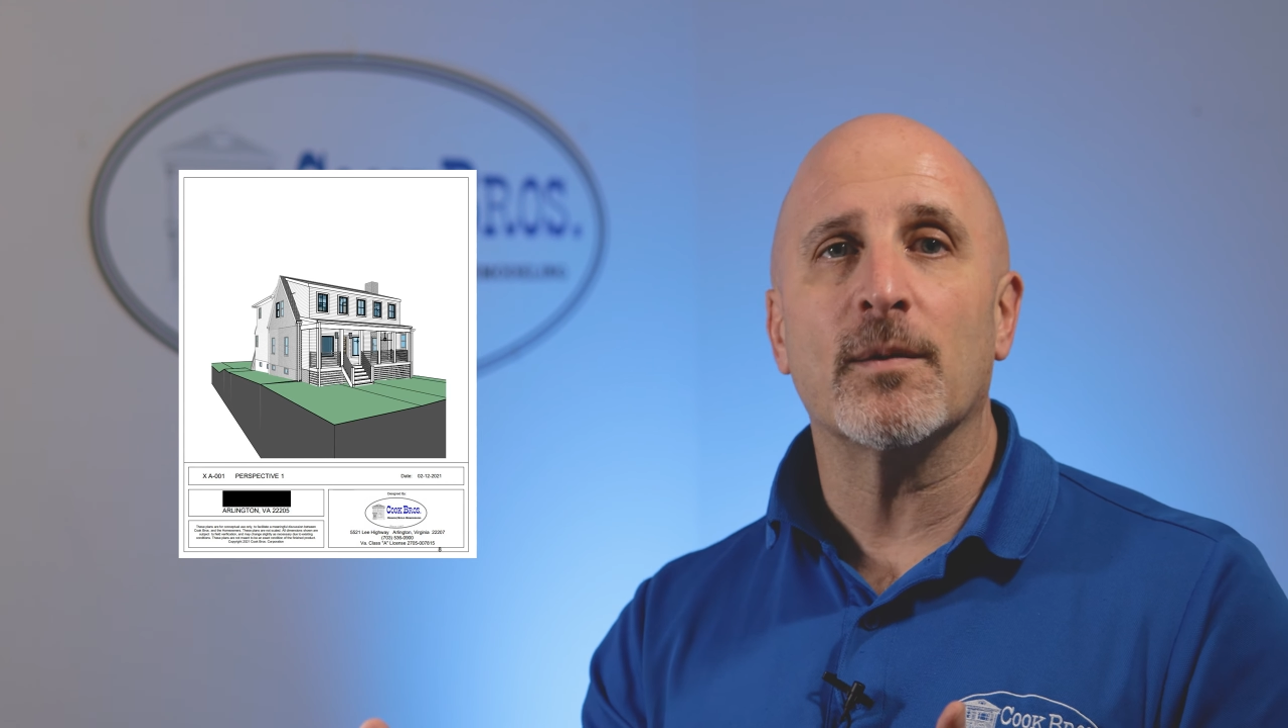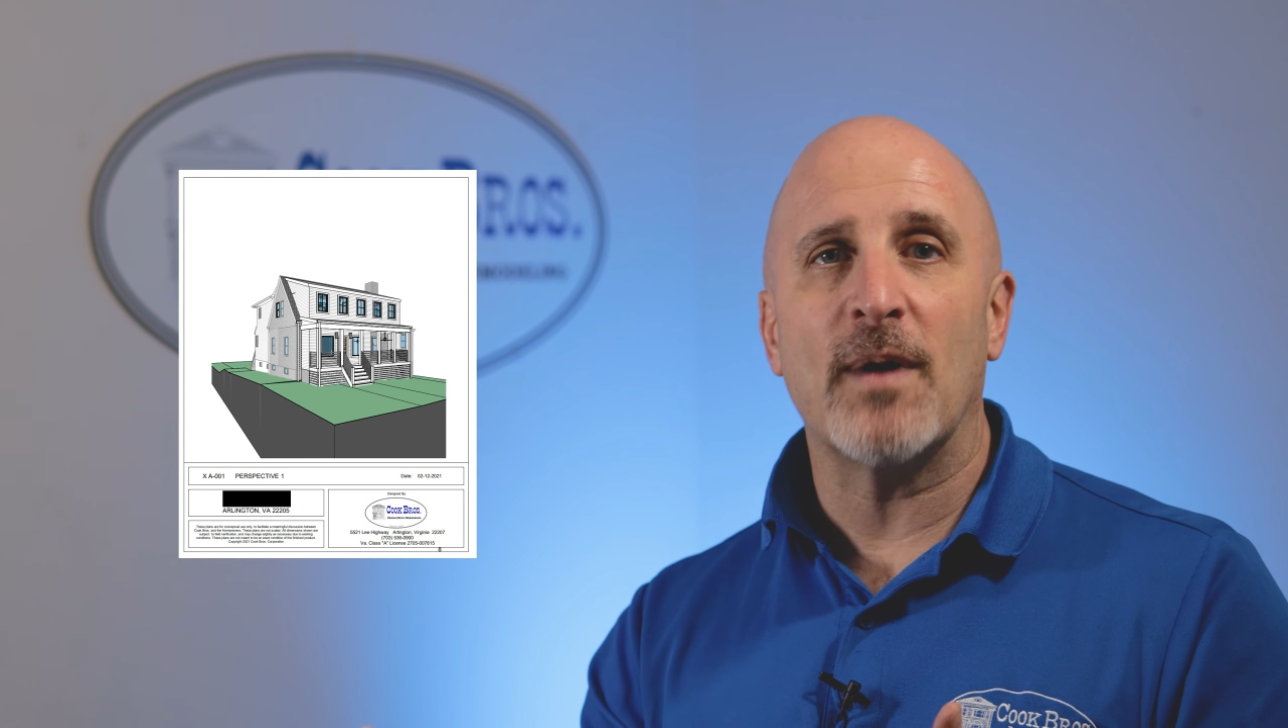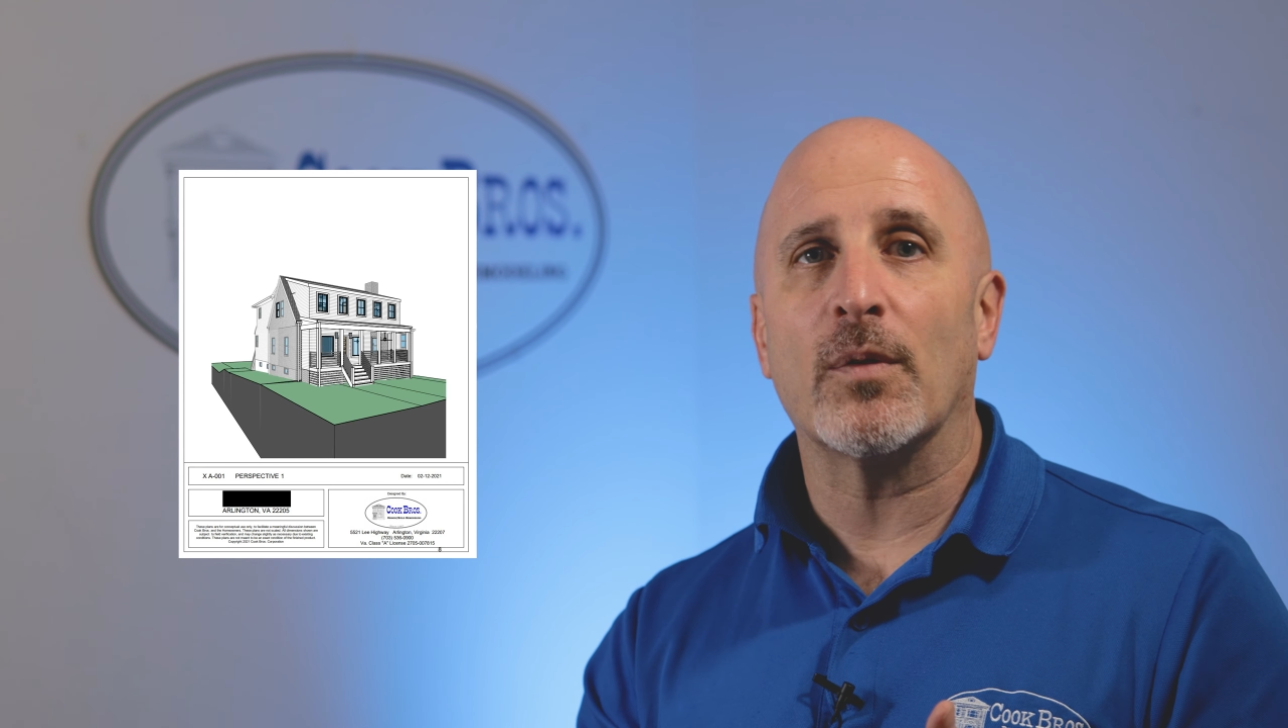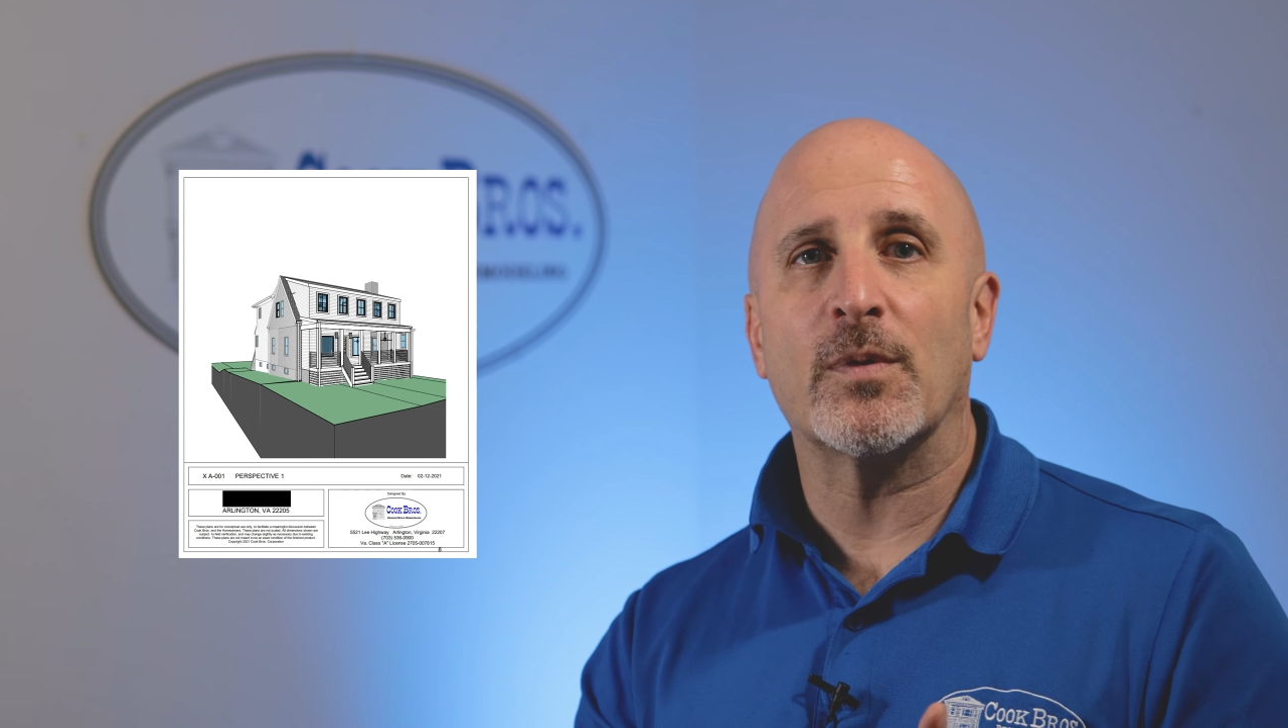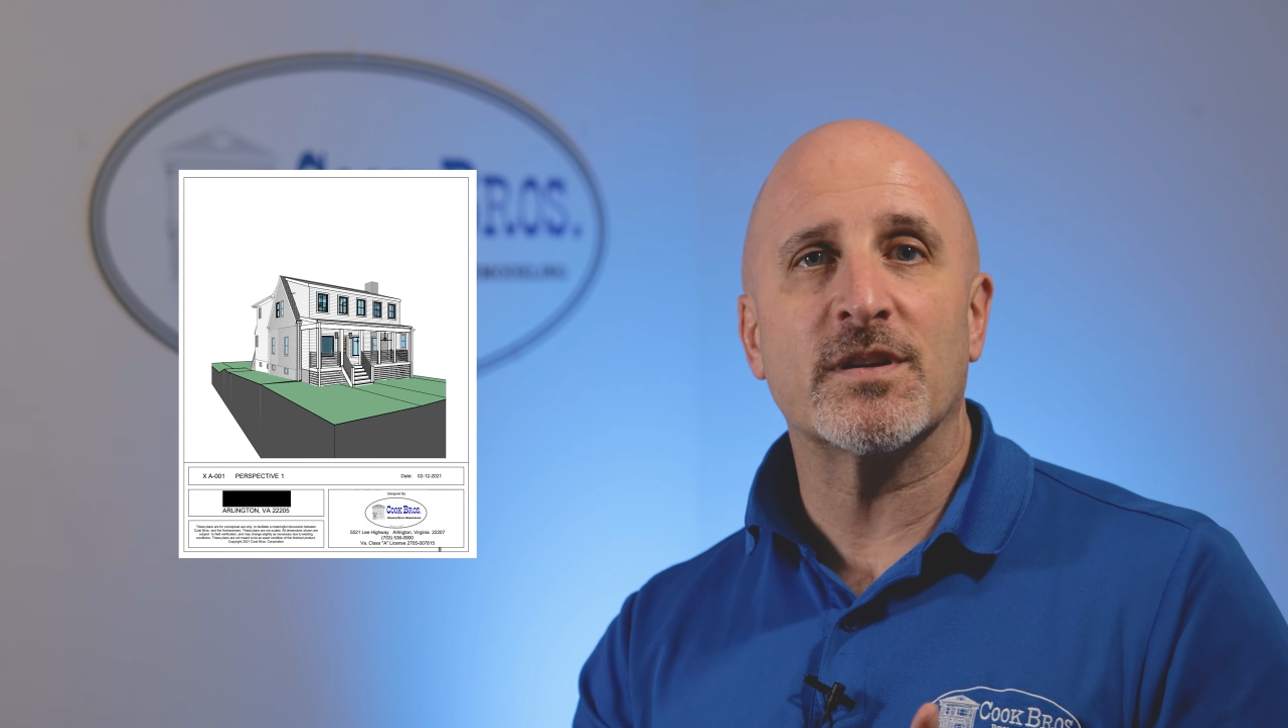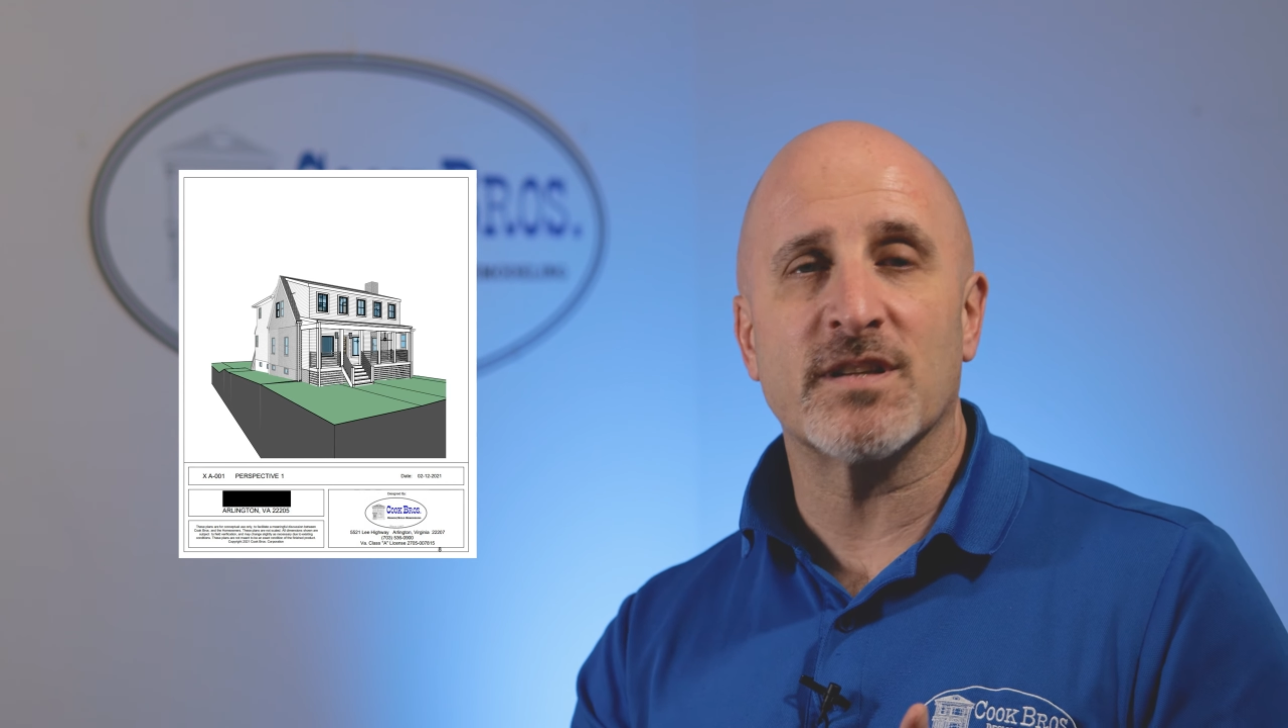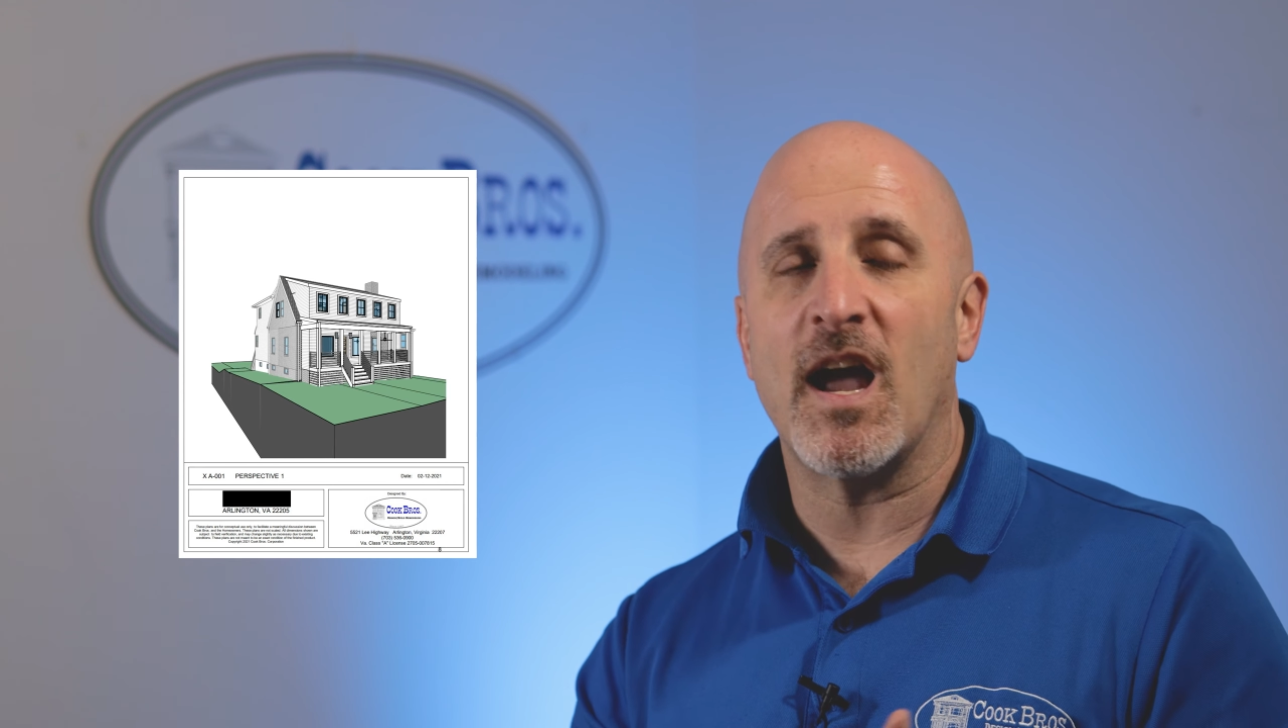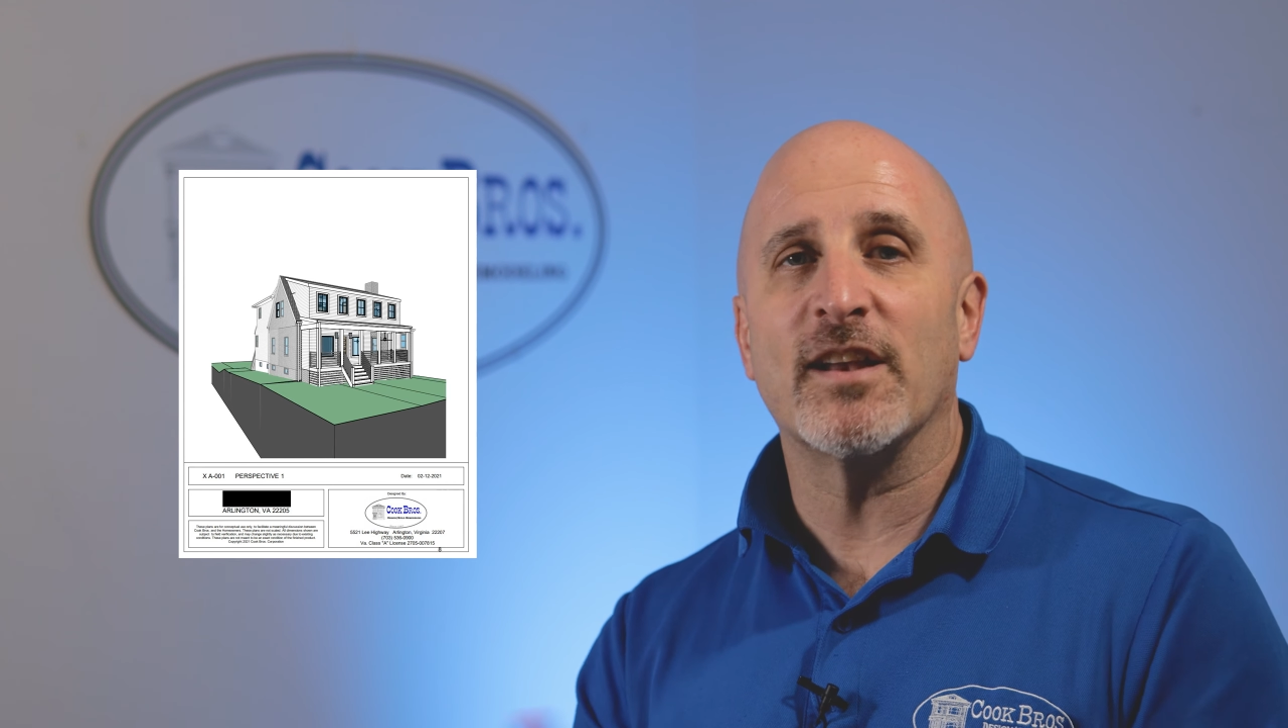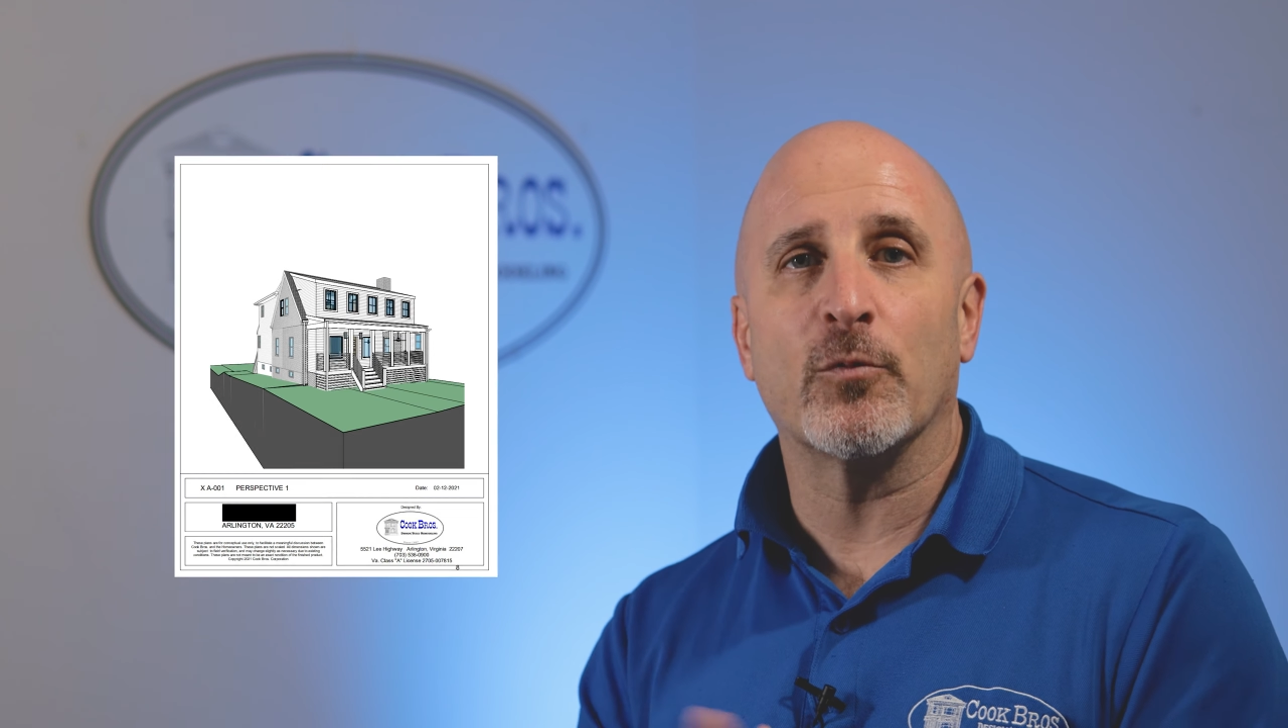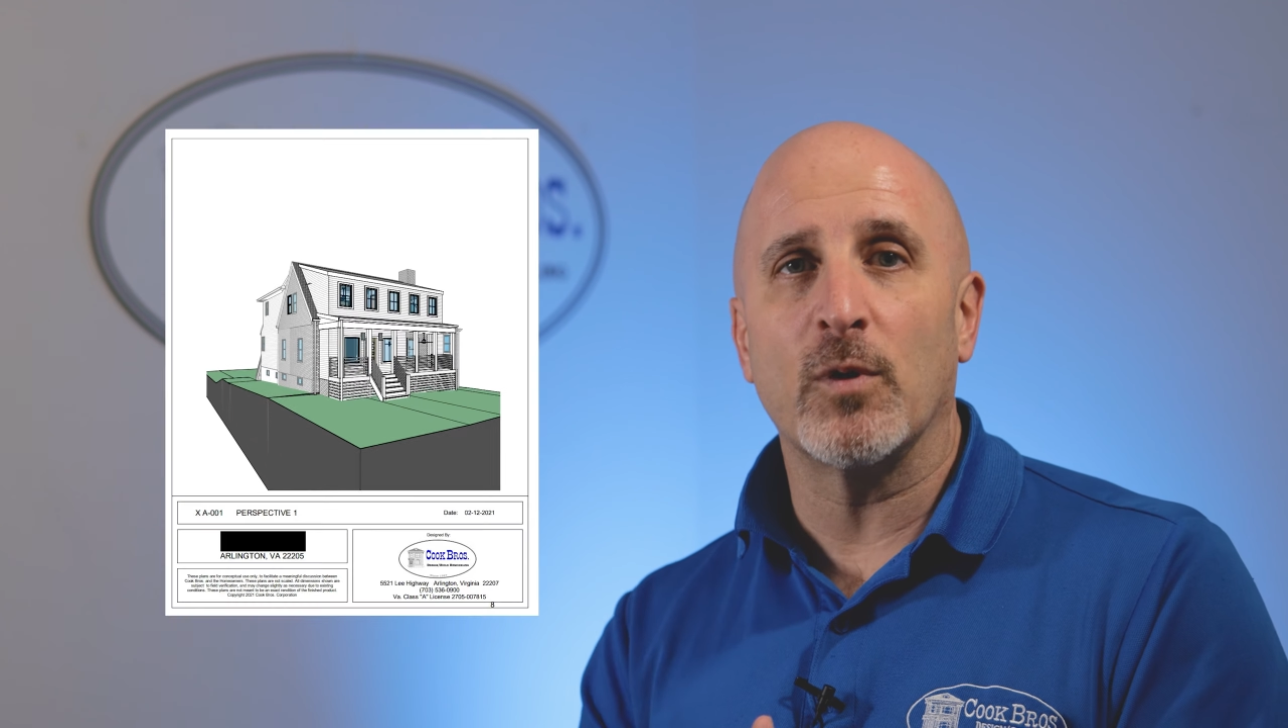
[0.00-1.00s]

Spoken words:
about the designs